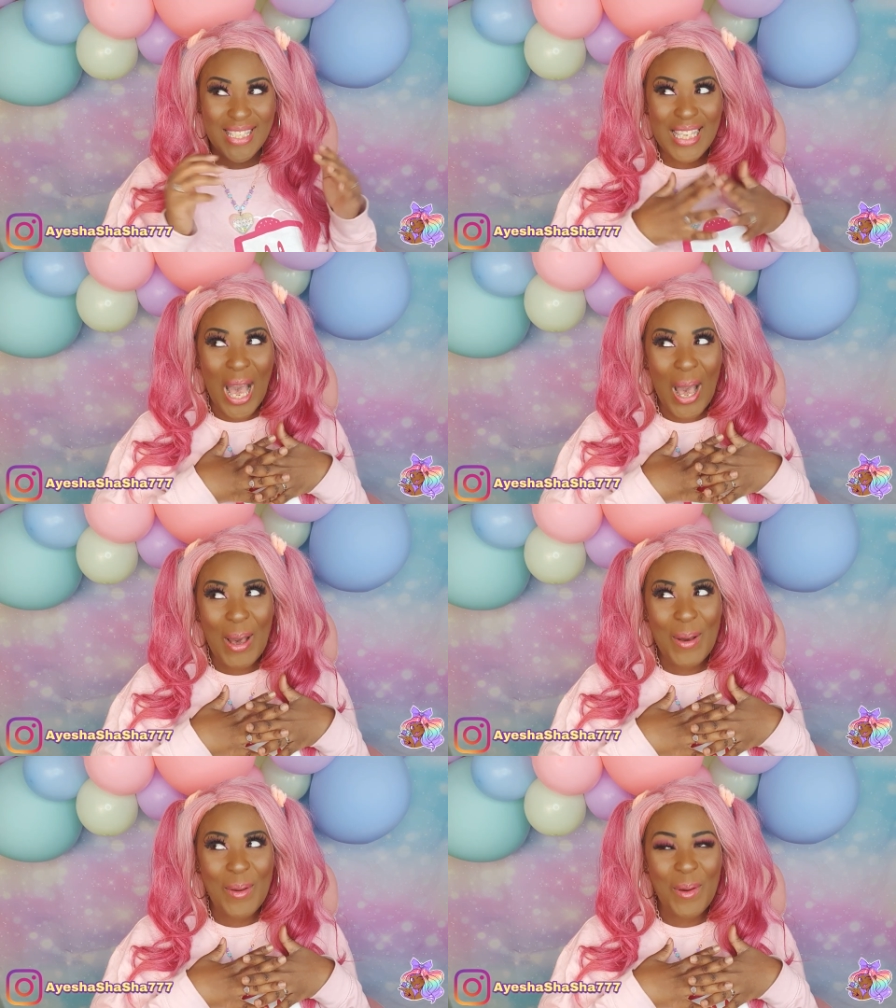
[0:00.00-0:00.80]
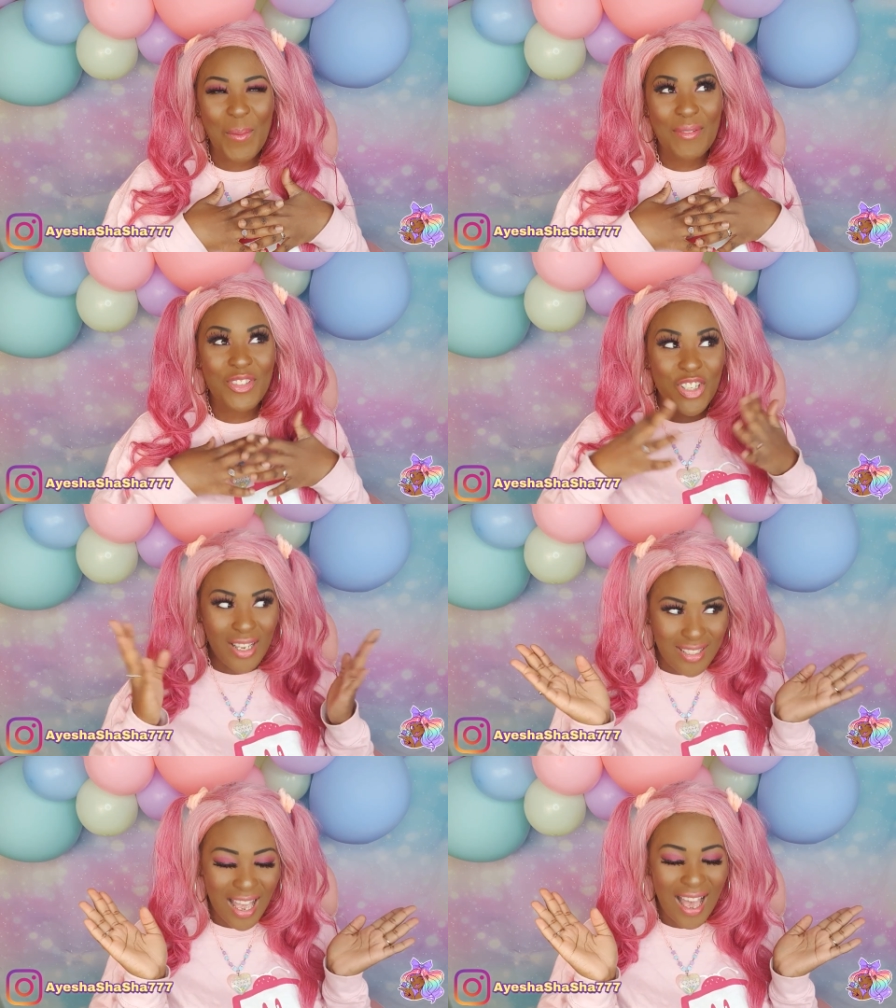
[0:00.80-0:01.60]
So we've
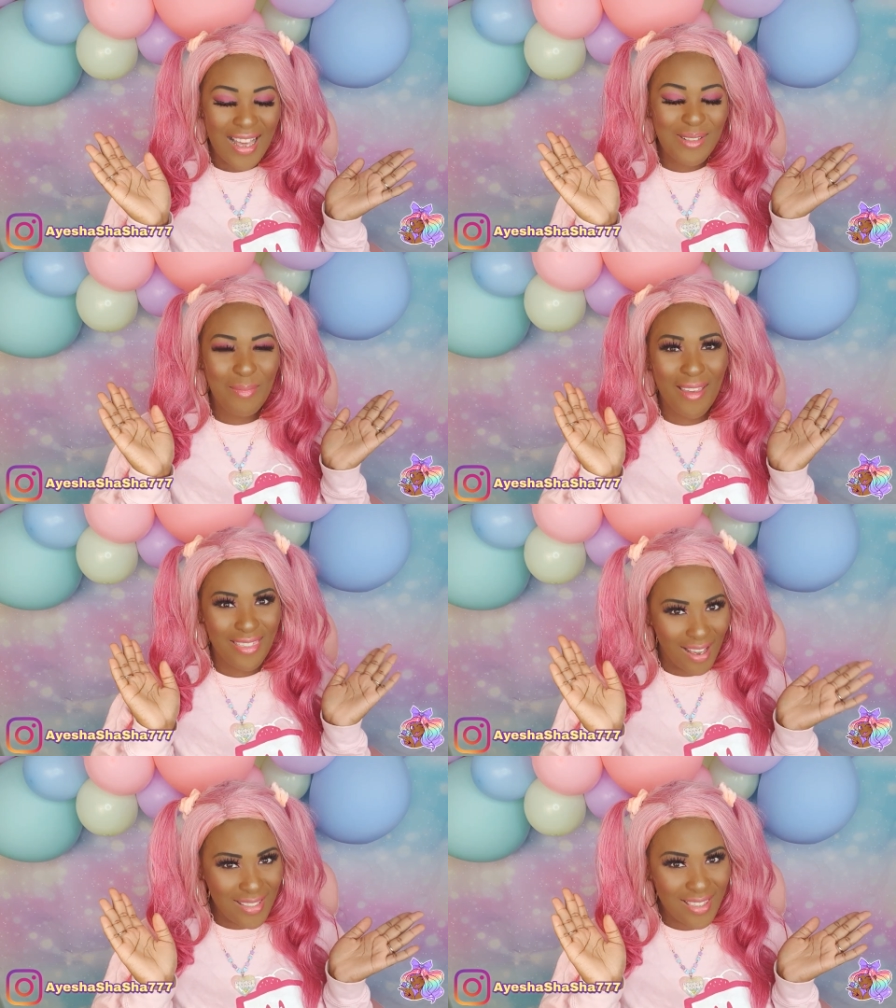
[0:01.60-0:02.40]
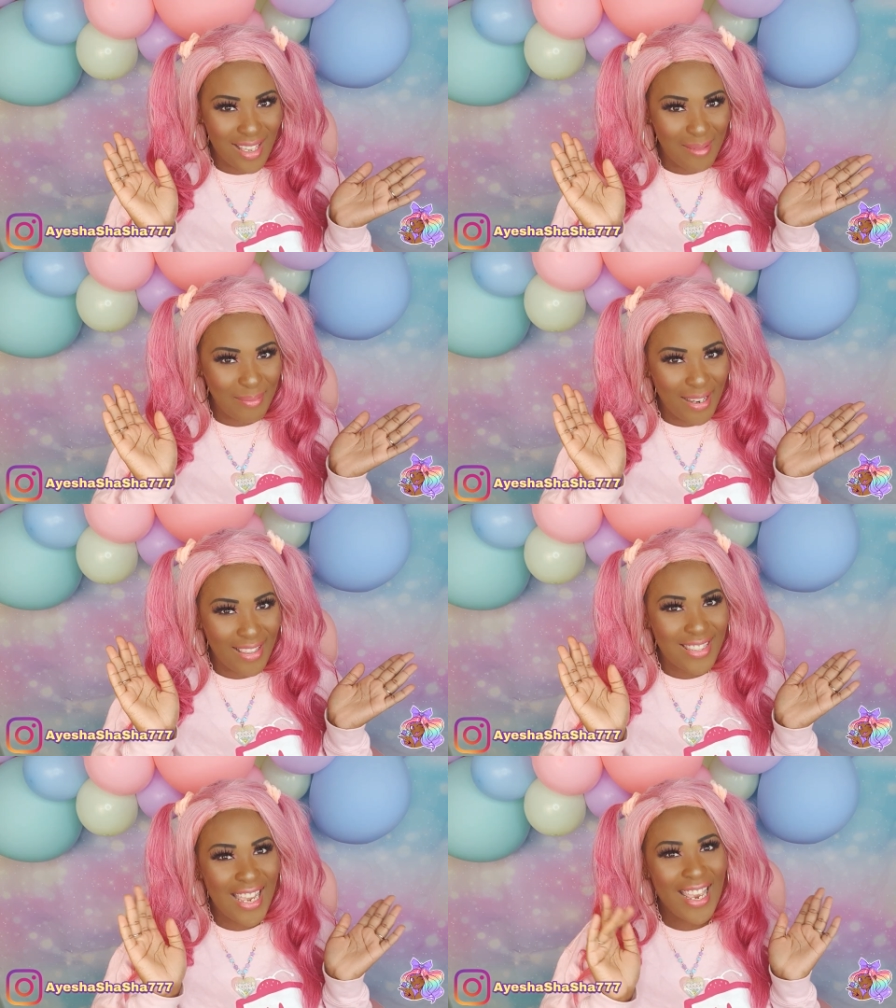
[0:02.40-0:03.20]
just had my 33rd
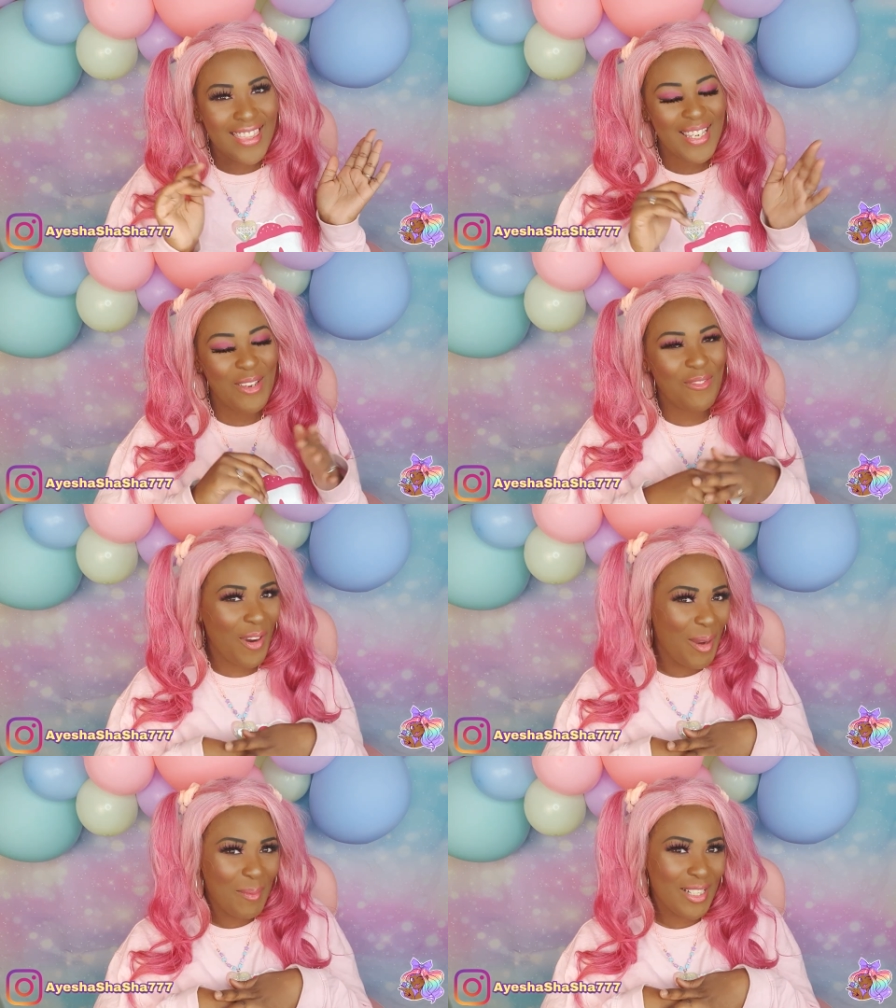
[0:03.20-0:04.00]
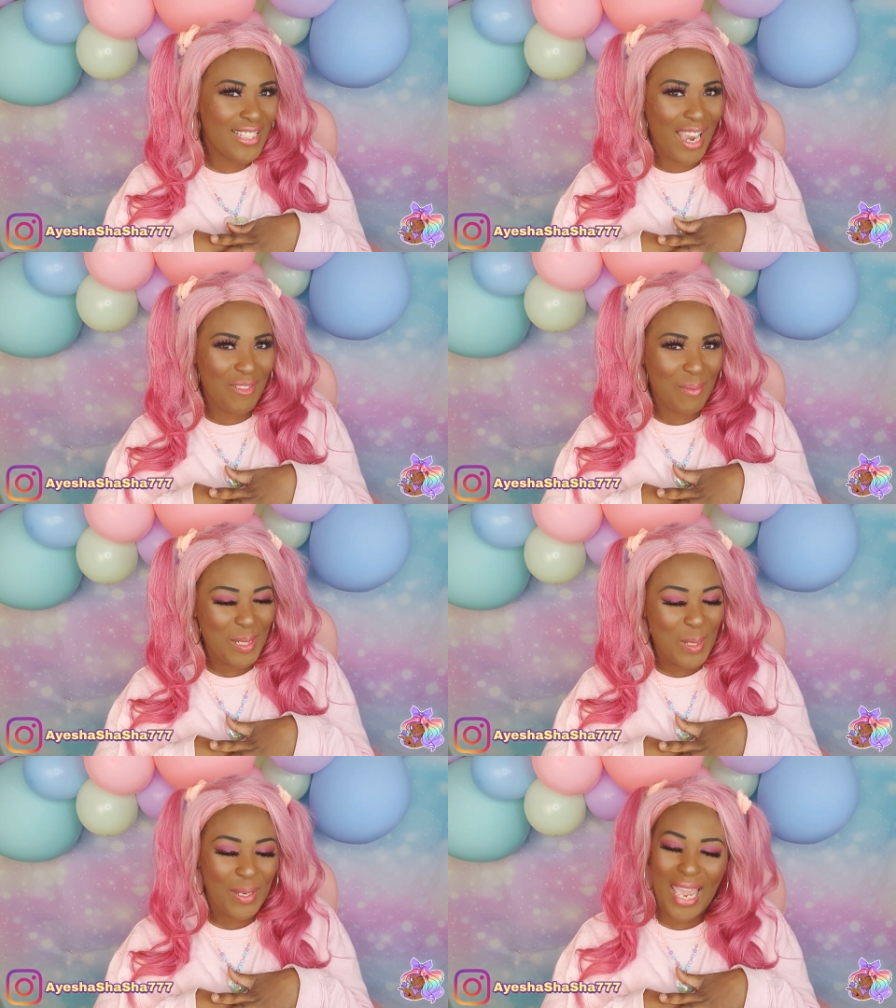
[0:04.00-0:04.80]
birthday. Thank you very much to
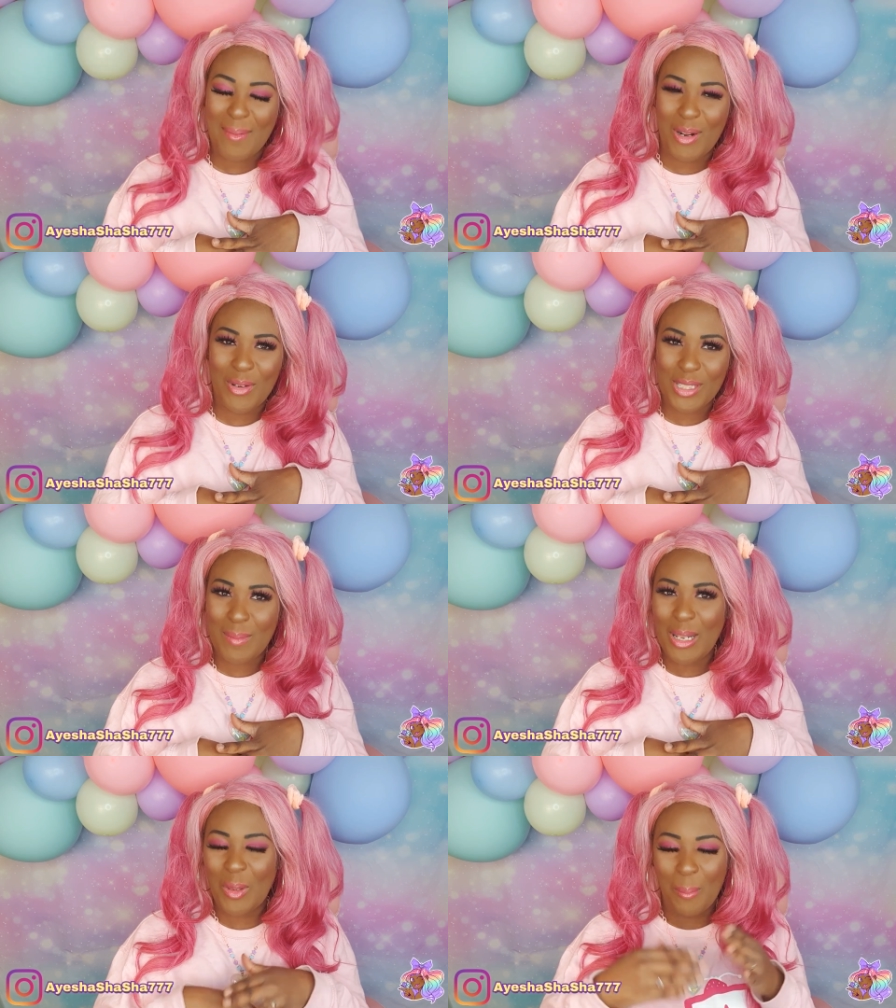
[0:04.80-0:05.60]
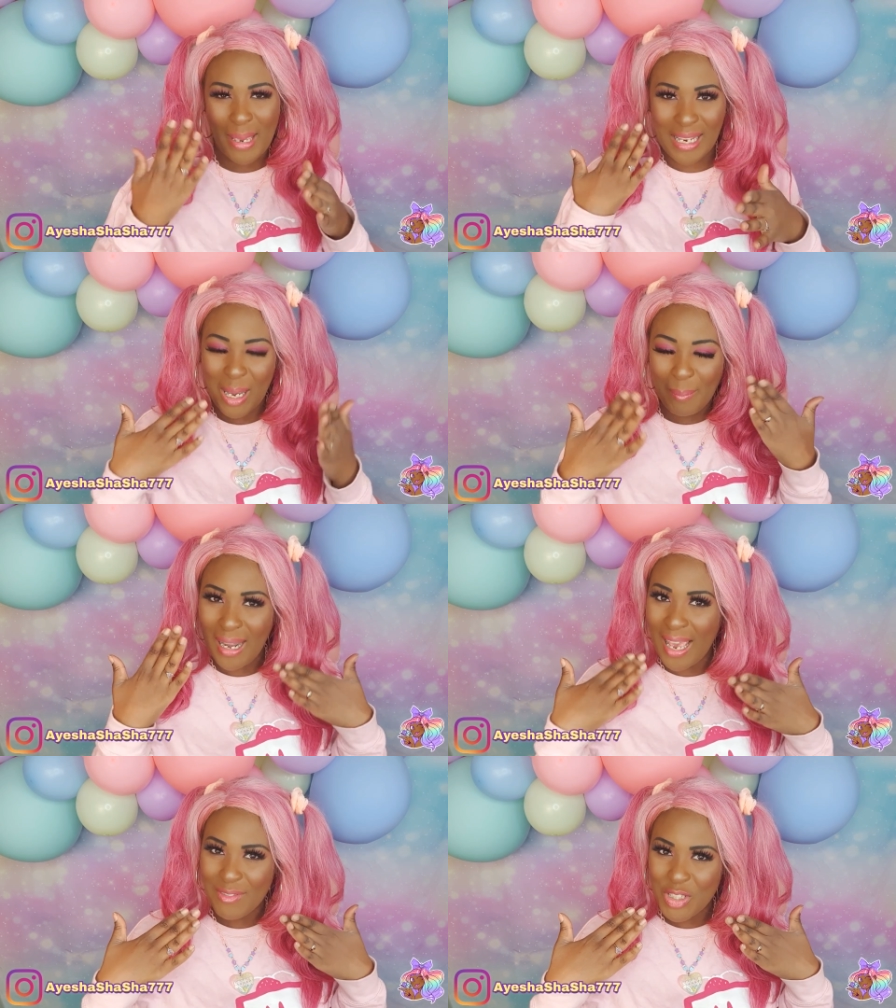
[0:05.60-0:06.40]
everybody who came along to my little makeup
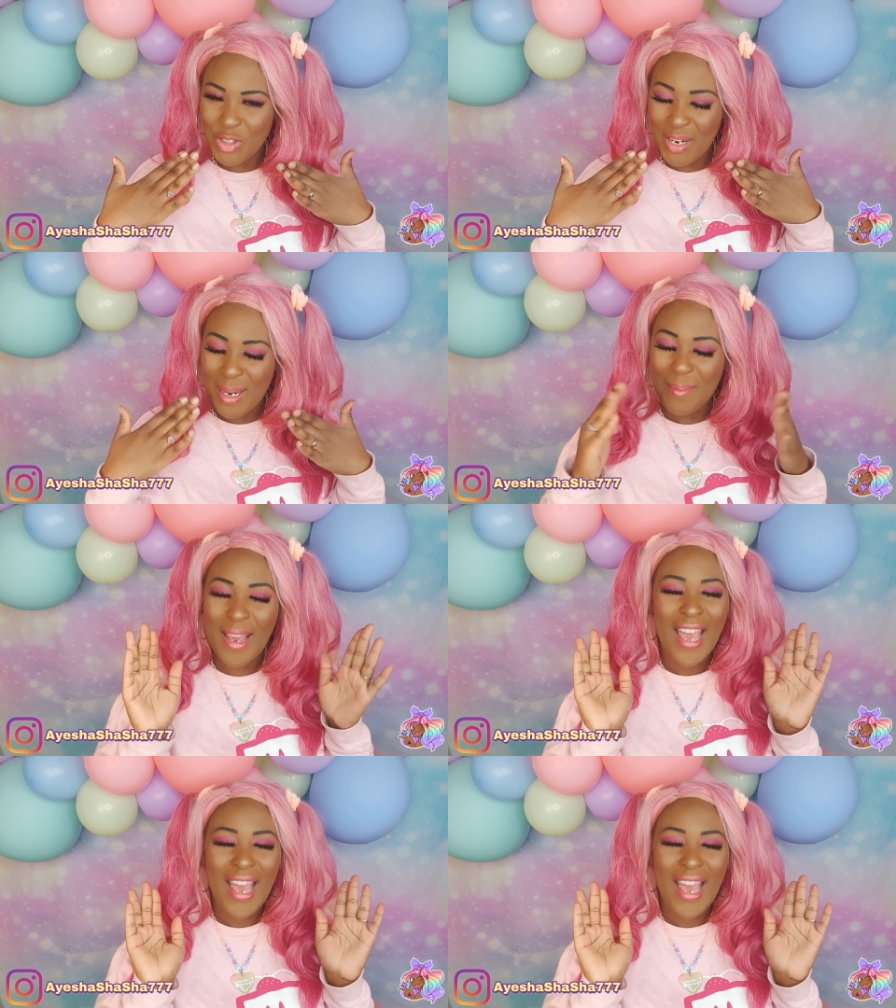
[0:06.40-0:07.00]
live stream.